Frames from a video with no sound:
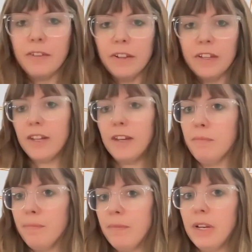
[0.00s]
I think
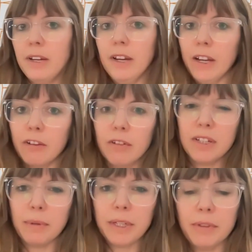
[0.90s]
I
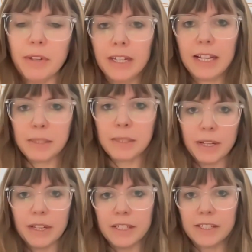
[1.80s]
agree, especially that last
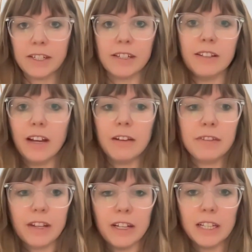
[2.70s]
bit, is that I
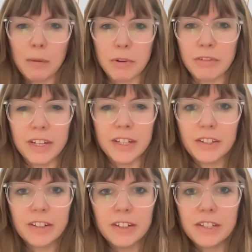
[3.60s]
think
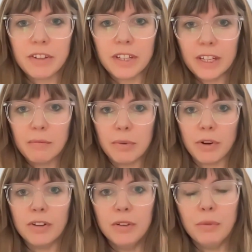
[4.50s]
collaboration is really
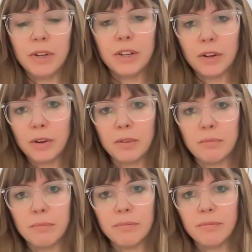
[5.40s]
important when you're
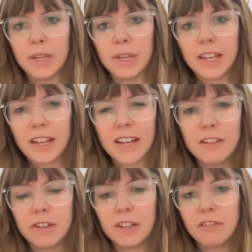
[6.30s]
making
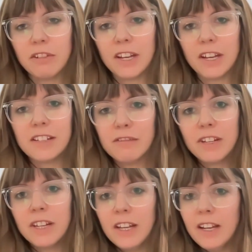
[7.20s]
anything creative.